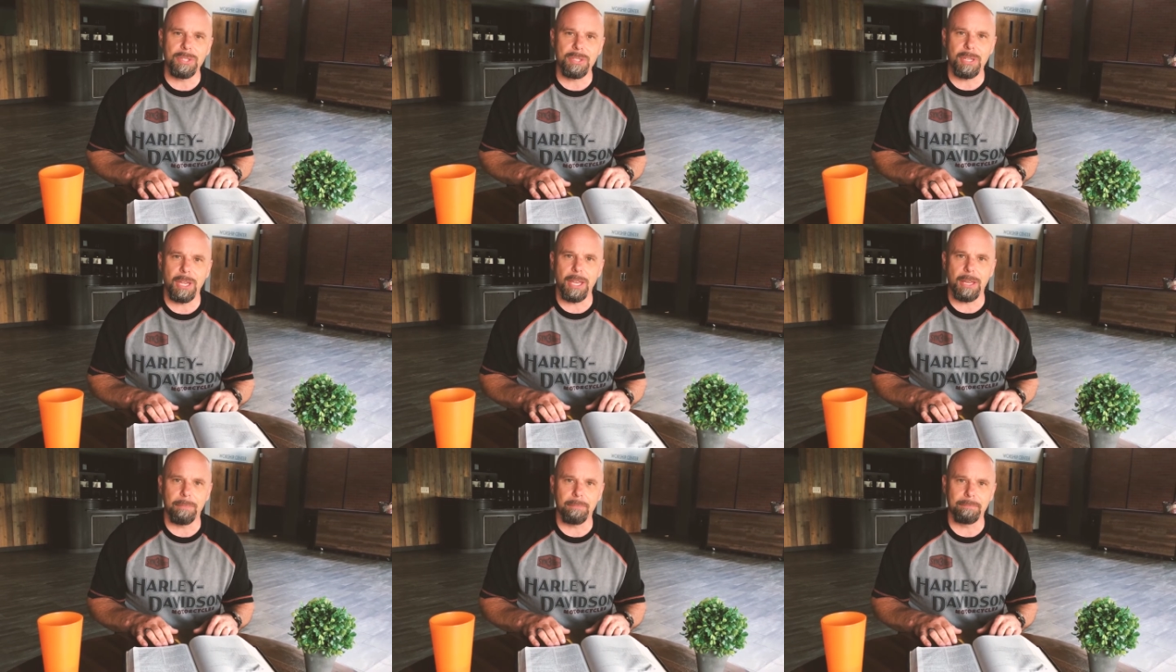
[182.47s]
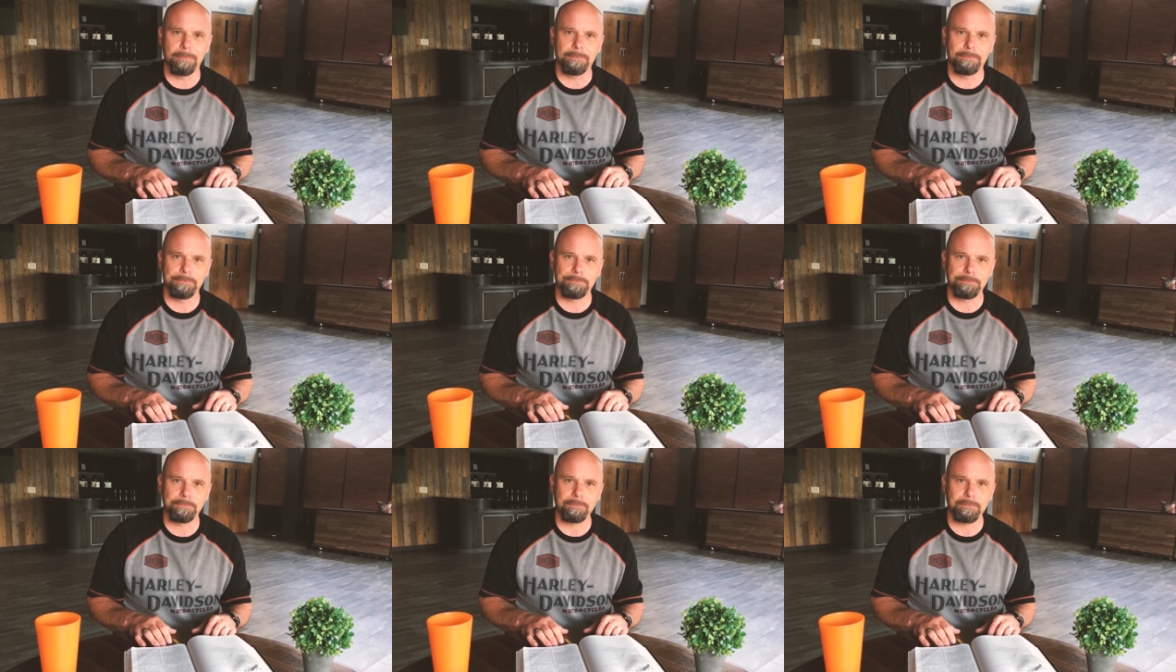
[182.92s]
do the same.
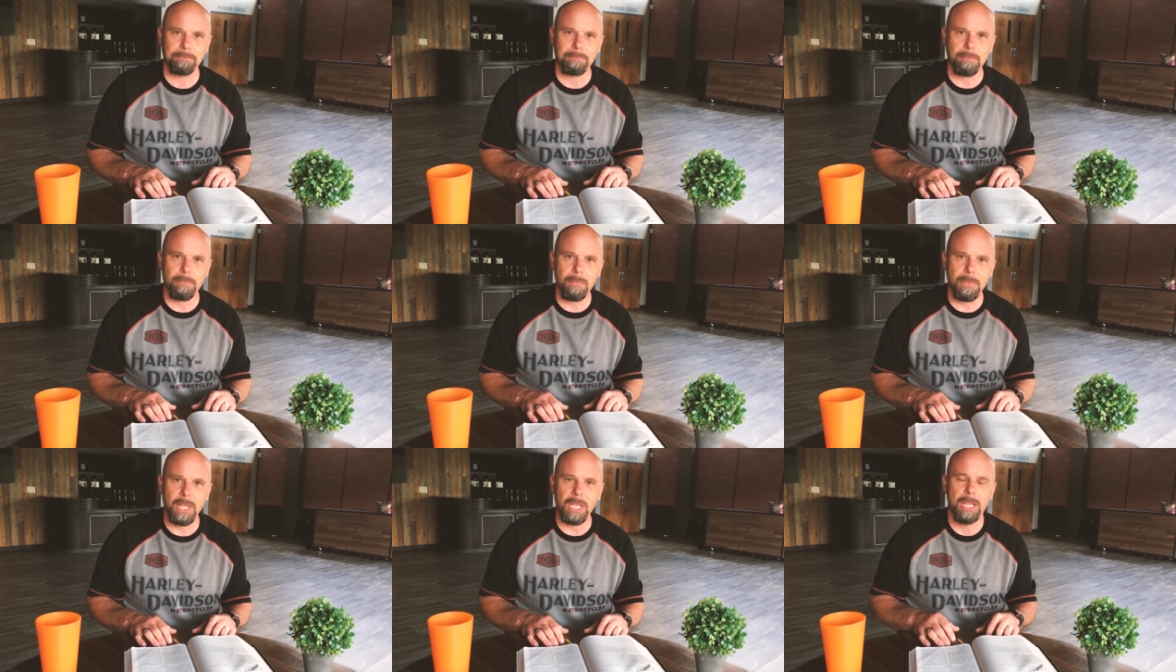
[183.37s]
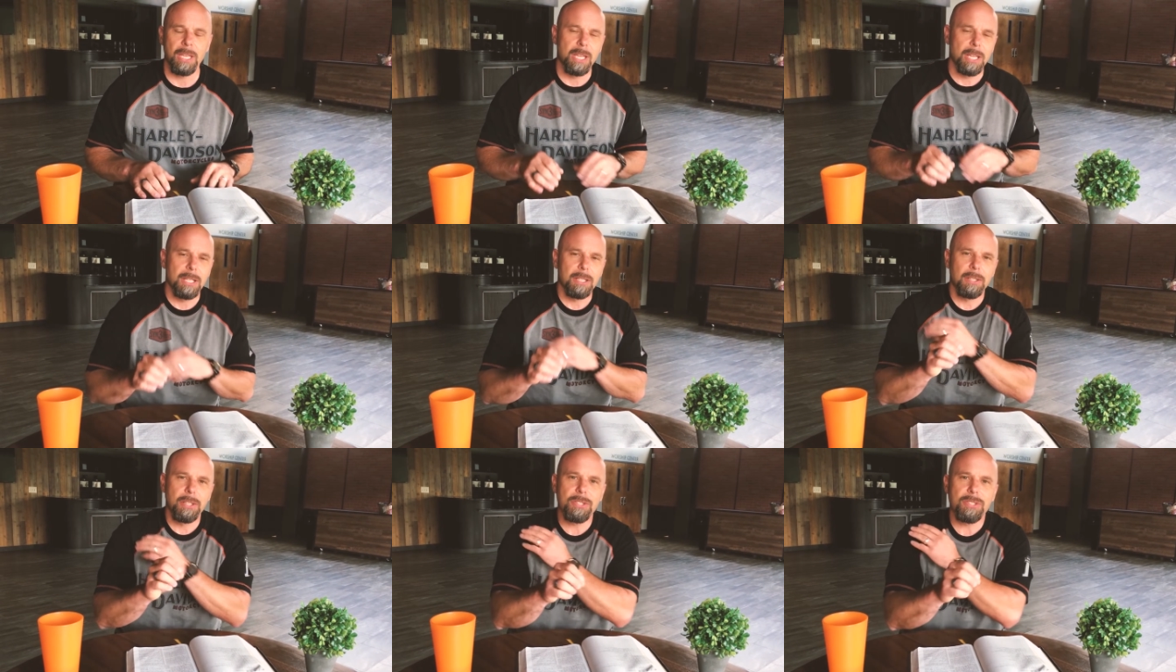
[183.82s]

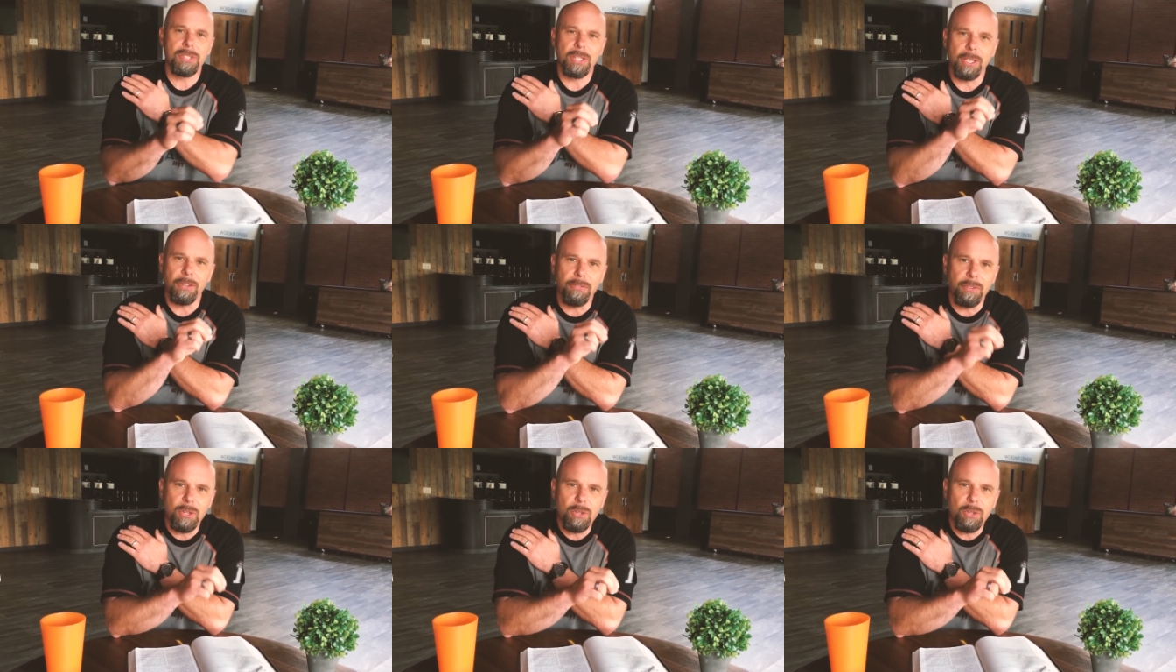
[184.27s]
Listen,